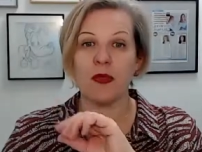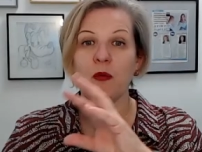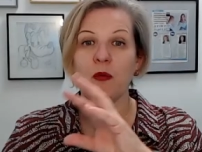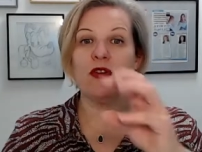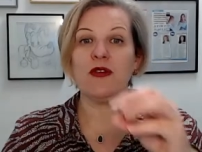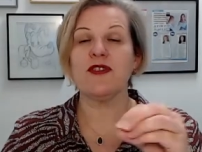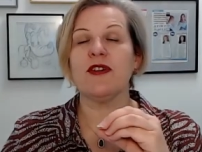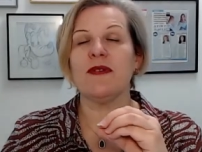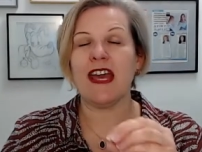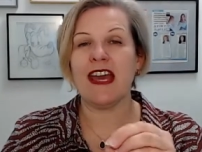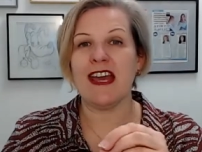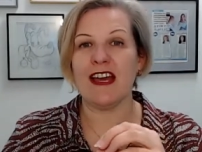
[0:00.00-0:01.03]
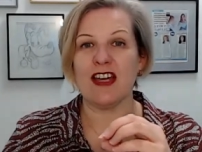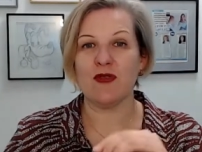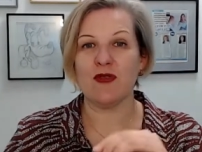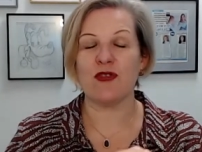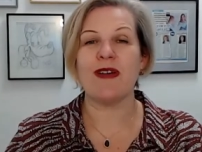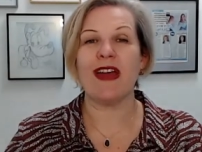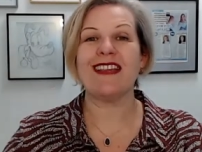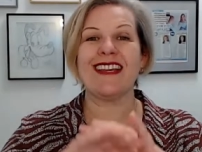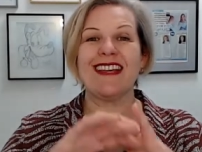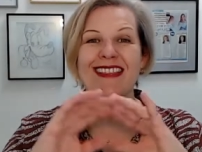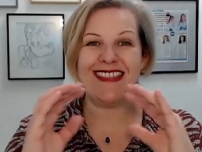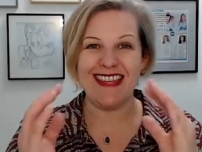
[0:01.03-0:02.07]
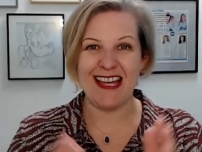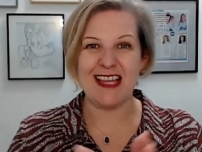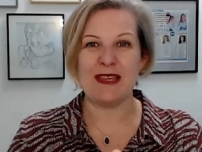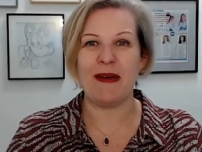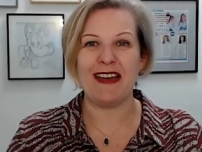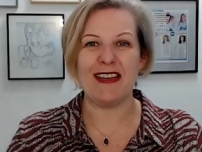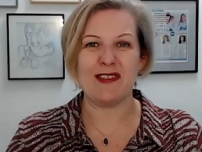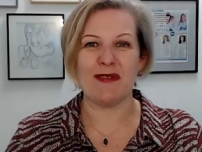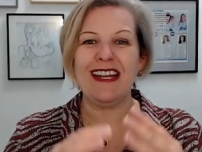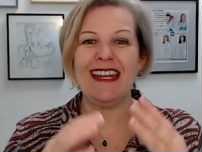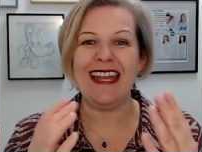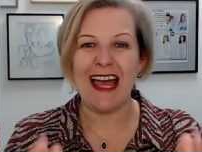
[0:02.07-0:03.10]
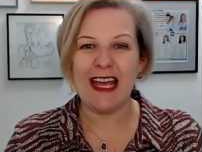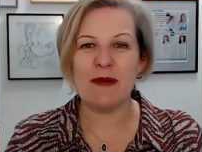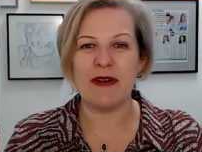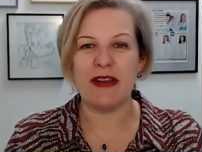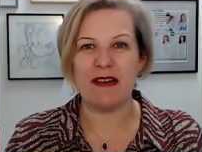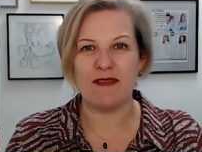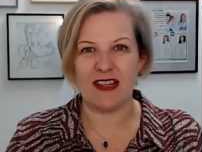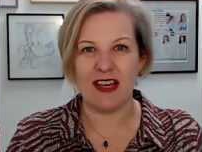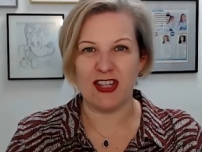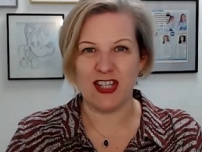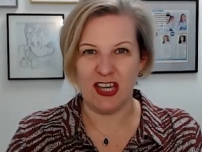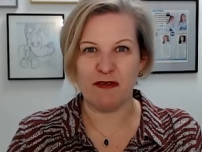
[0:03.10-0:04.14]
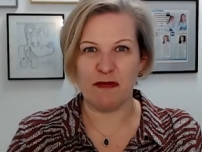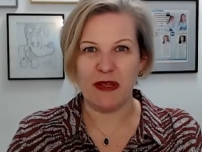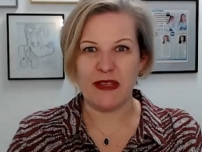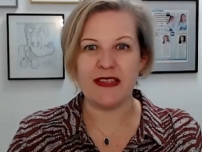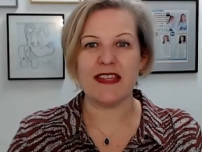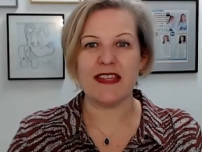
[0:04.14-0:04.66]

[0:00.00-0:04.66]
What you're doing here is you're creating a database or a library of achievements